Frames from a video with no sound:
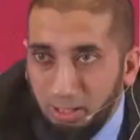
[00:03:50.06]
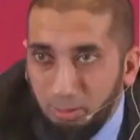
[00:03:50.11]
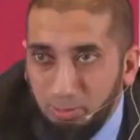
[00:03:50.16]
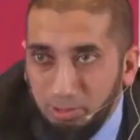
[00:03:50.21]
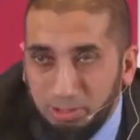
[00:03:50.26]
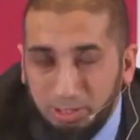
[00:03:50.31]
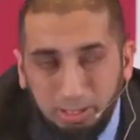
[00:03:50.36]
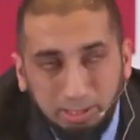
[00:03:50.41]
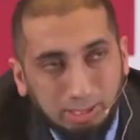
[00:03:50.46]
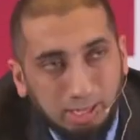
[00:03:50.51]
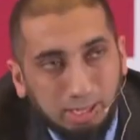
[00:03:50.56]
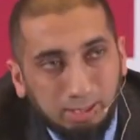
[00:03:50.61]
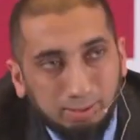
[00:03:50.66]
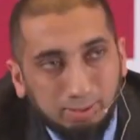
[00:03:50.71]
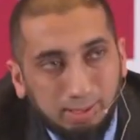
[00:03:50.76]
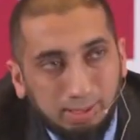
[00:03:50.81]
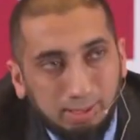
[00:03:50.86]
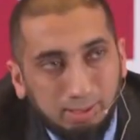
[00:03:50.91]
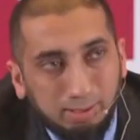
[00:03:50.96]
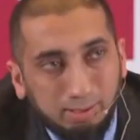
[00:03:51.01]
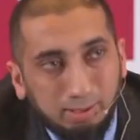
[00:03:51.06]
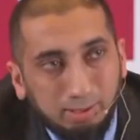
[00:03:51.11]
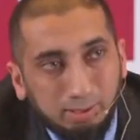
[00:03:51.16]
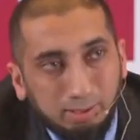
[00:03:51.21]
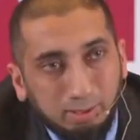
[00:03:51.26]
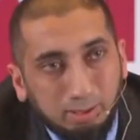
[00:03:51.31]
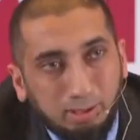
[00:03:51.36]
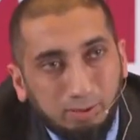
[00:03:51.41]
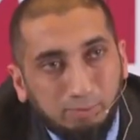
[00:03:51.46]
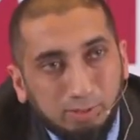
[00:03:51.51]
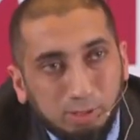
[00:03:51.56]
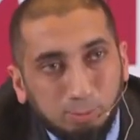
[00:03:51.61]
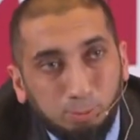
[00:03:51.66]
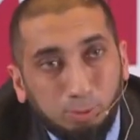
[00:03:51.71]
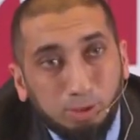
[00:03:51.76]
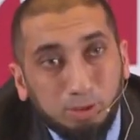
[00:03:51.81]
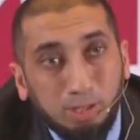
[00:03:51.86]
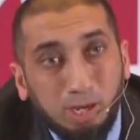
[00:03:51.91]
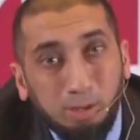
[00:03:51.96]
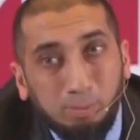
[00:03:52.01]
And now we're saying, Ya Allah, give us
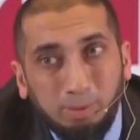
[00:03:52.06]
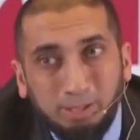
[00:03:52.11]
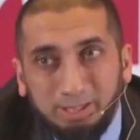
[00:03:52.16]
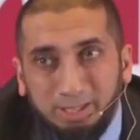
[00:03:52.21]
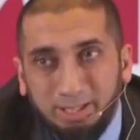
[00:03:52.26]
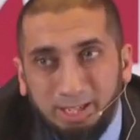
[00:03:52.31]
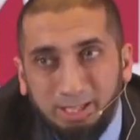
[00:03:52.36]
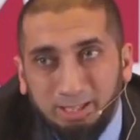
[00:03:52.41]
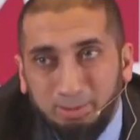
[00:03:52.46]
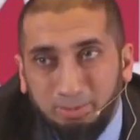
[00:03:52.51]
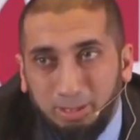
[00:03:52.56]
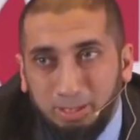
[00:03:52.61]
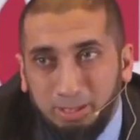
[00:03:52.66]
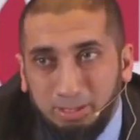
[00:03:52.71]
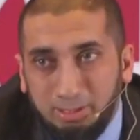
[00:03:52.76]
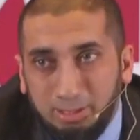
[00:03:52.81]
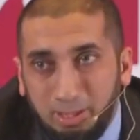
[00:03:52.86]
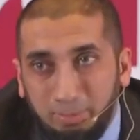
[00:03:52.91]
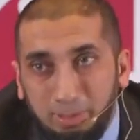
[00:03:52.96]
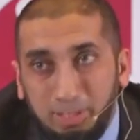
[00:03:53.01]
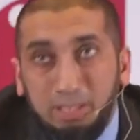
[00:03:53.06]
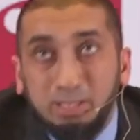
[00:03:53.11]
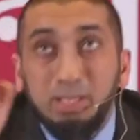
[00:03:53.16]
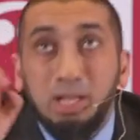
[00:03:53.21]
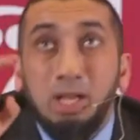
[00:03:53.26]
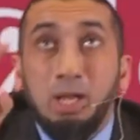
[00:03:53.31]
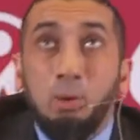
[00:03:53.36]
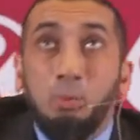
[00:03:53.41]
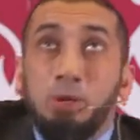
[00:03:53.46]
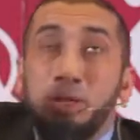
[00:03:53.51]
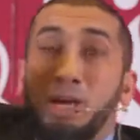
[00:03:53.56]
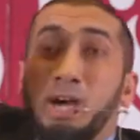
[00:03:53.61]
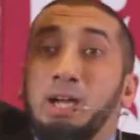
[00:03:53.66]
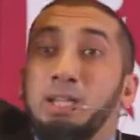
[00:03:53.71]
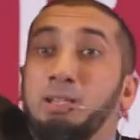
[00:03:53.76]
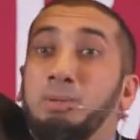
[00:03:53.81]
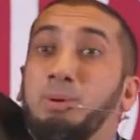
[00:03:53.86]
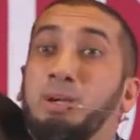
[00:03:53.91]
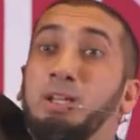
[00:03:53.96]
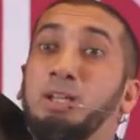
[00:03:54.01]
more rahmah than Adam alayhi salam. Because when
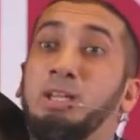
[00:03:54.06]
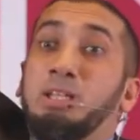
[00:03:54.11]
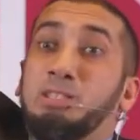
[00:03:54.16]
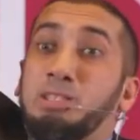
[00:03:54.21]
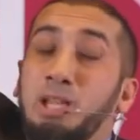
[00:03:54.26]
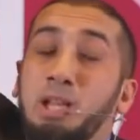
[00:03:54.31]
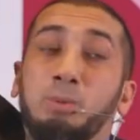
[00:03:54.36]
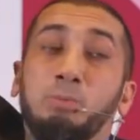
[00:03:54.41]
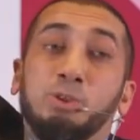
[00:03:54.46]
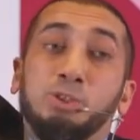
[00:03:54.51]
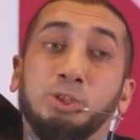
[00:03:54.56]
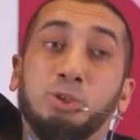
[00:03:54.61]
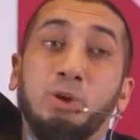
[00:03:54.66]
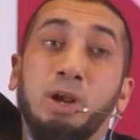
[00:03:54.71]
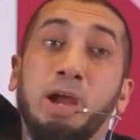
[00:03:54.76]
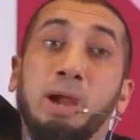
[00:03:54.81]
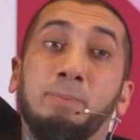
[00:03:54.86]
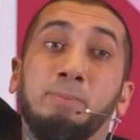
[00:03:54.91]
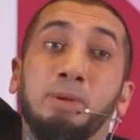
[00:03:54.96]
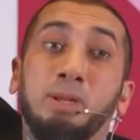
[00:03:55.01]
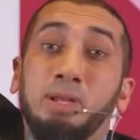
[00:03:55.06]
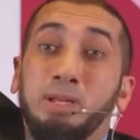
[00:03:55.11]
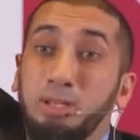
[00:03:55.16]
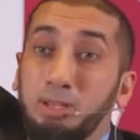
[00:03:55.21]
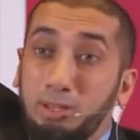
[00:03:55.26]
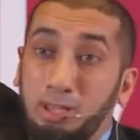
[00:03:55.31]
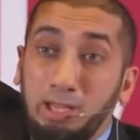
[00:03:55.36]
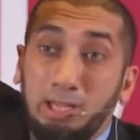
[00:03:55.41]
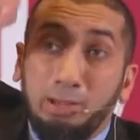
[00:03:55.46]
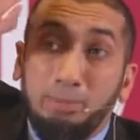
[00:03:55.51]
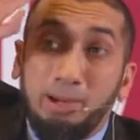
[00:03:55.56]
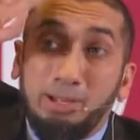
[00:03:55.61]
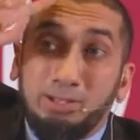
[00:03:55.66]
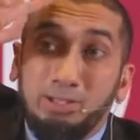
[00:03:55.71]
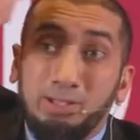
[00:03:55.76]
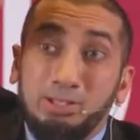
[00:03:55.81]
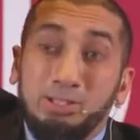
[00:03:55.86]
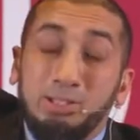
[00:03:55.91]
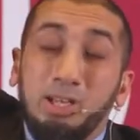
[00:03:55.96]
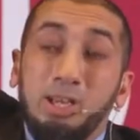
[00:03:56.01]
Adam alayhi salam was grabbed, think
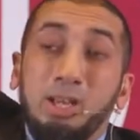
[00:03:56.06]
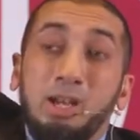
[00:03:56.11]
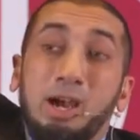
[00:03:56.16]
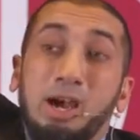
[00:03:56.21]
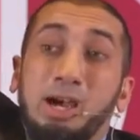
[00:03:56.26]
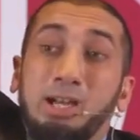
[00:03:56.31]
about this.